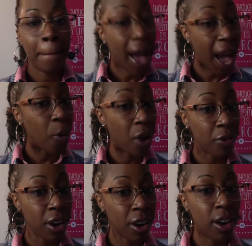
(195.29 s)

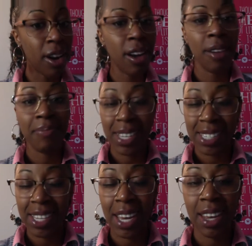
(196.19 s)
However, as
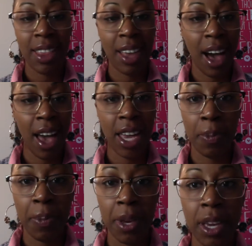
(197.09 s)
stated, the
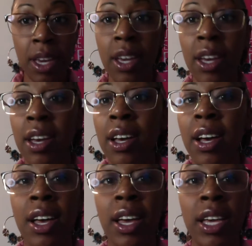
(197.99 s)
IEP
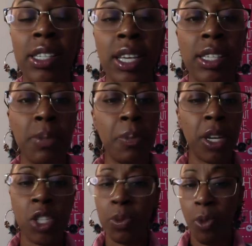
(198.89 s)
is
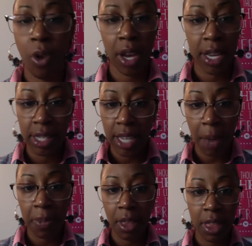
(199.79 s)
much more in
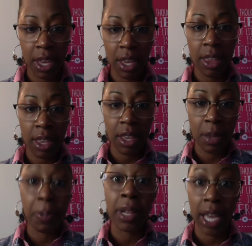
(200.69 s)
depth.
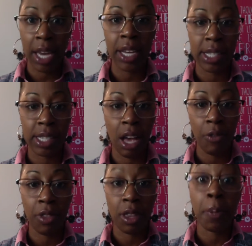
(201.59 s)
The plan
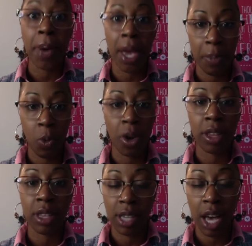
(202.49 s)
itself, the
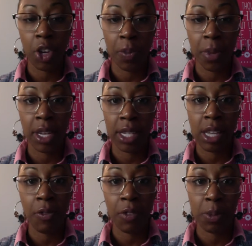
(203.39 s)
paperwork, the document
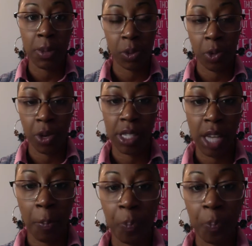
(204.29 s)
itself is much more in depth.